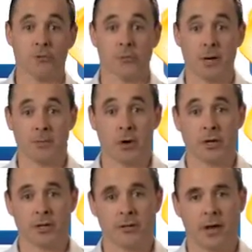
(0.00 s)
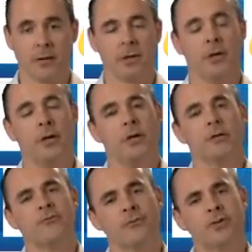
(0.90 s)
of the My Marketing tab.
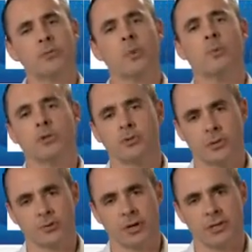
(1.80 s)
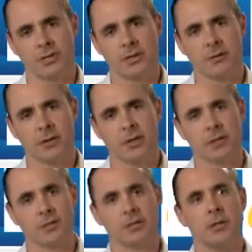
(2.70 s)
The first thing we want to address here
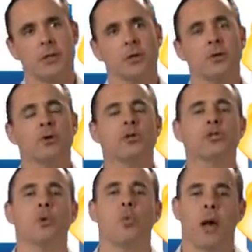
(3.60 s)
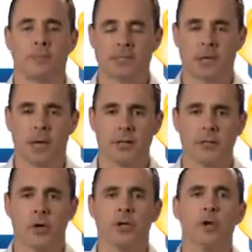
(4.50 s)
is look at your website
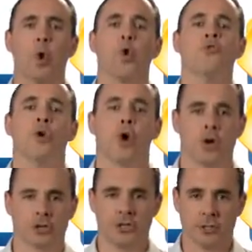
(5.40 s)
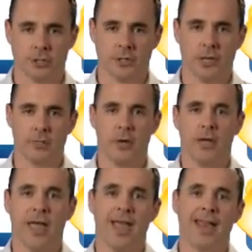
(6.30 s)
on an overarching theme
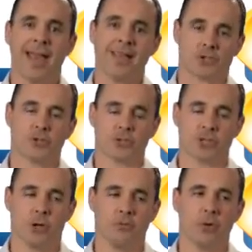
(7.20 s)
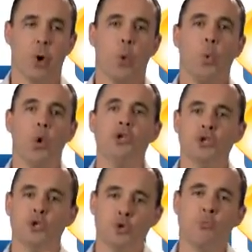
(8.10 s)
and ask yourself, would
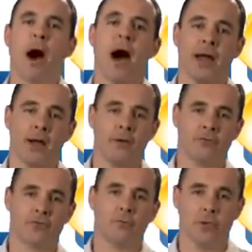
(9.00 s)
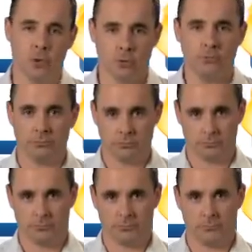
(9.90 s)
you buy from you?
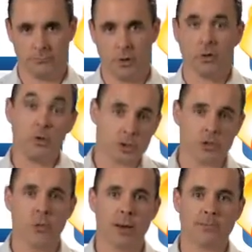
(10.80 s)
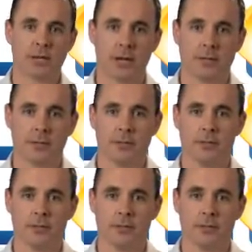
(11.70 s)
Look at your website